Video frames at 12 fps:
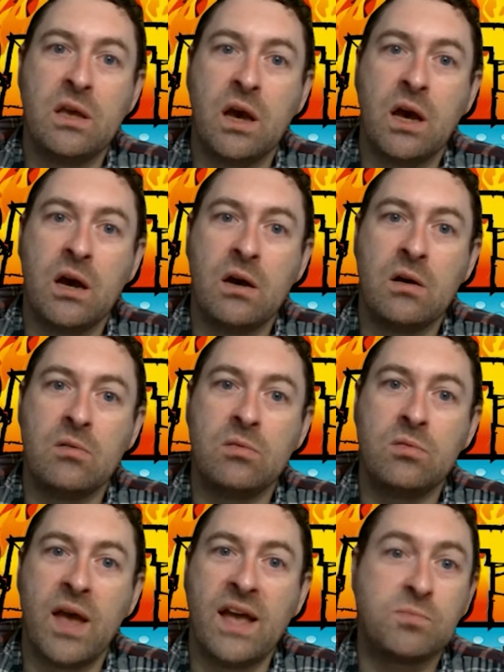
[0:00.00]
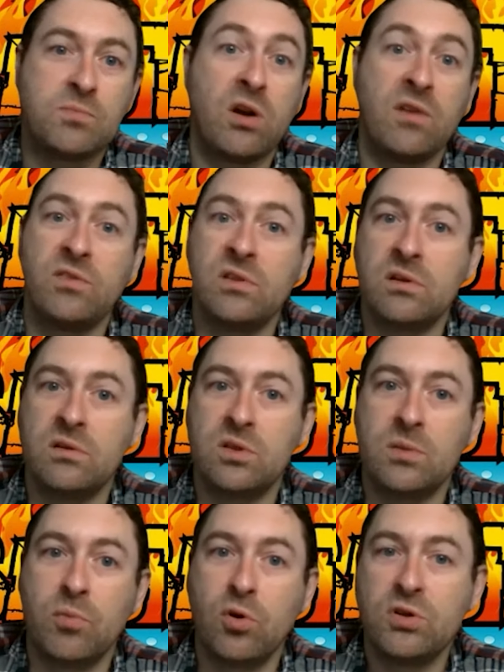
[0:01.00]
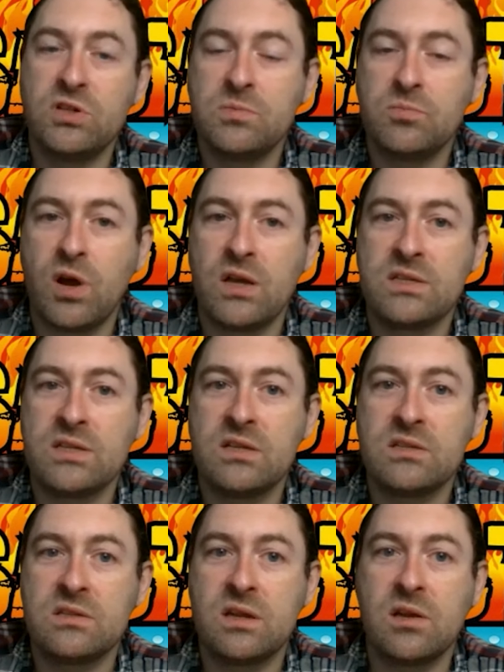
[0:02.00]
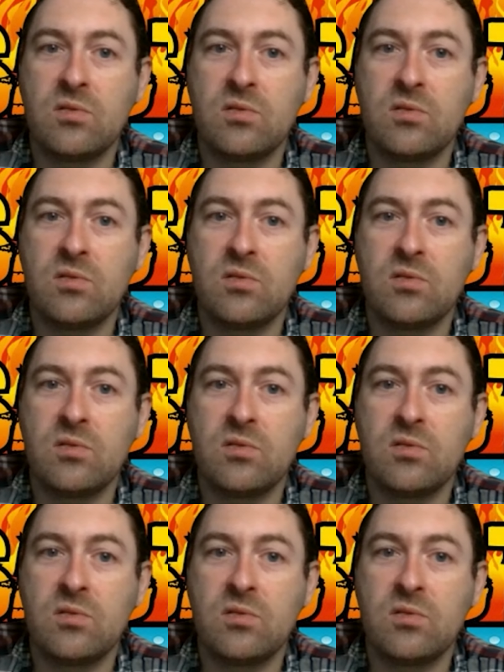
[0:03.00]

as part of the purchase process?